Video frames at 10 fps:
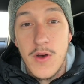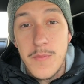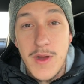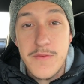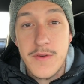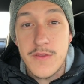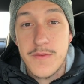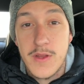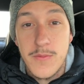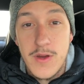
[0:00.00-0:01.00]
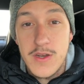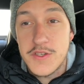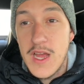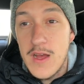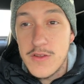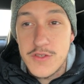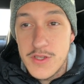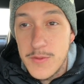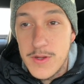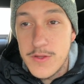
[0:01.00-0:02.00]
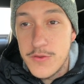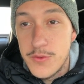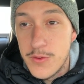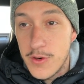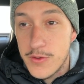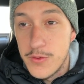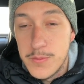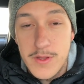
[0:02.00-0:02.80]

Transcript: All my friends freaking want a Challenger. They want the 2-door coupe.